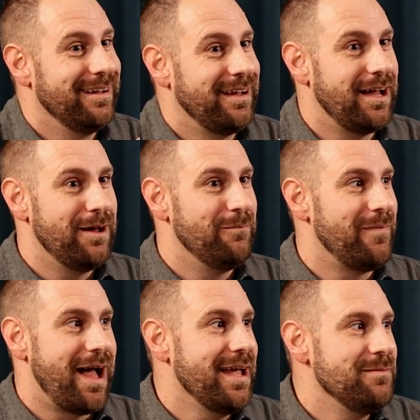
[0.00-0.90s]
I'm
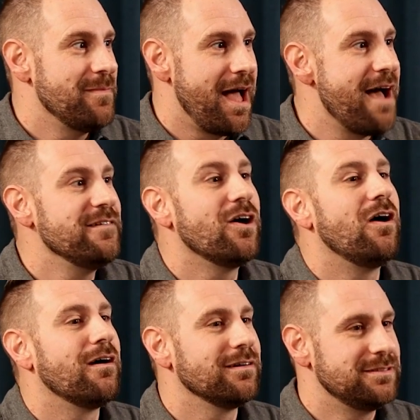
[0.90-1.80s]
having a
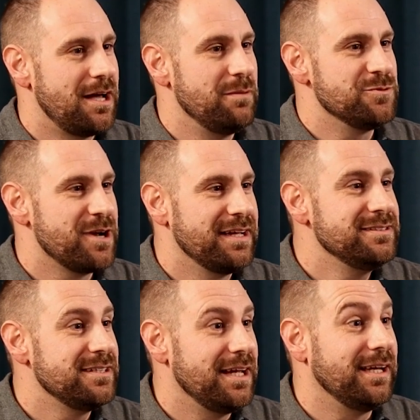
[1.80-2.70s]
hard time
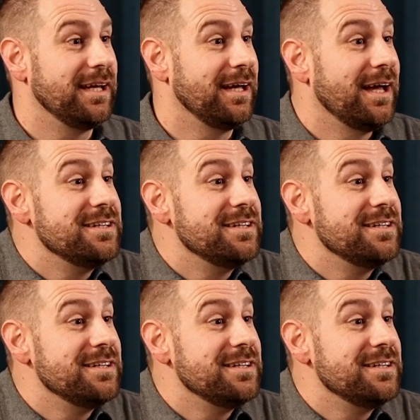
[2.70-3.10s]
translating,